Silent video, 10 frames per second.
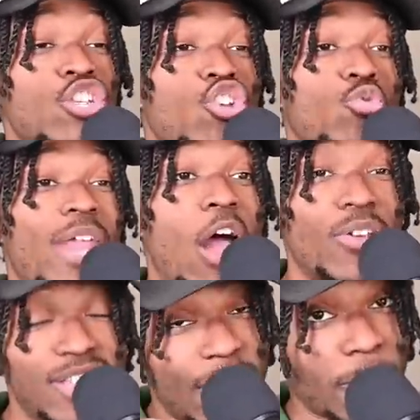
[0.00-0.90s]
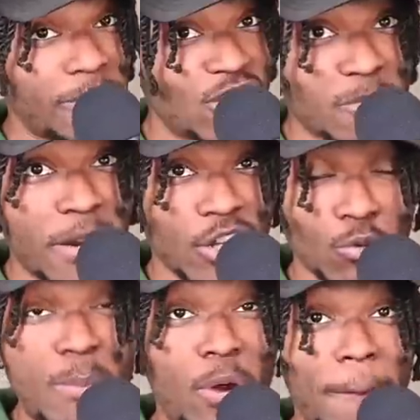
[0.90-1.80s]
So now instead of it just being a
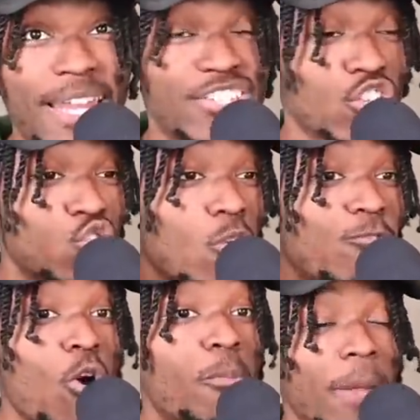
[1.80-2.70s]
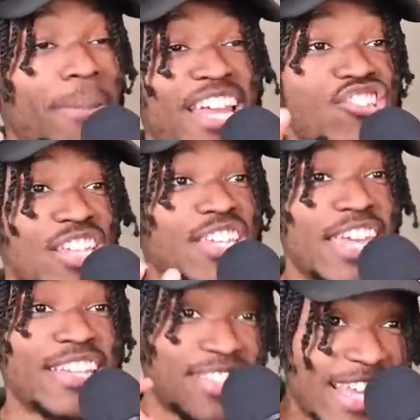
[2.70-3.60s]
three-point play, it turns to a four-point play, and Jason
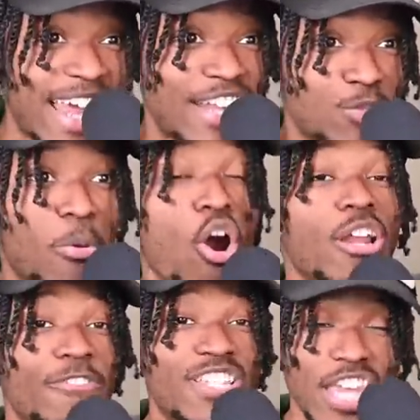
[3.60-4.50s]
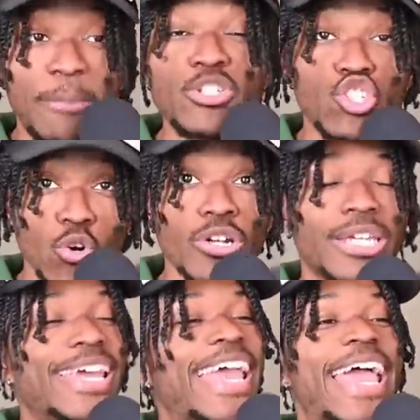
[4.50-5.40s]
Kidd has said that is part of his immaturity,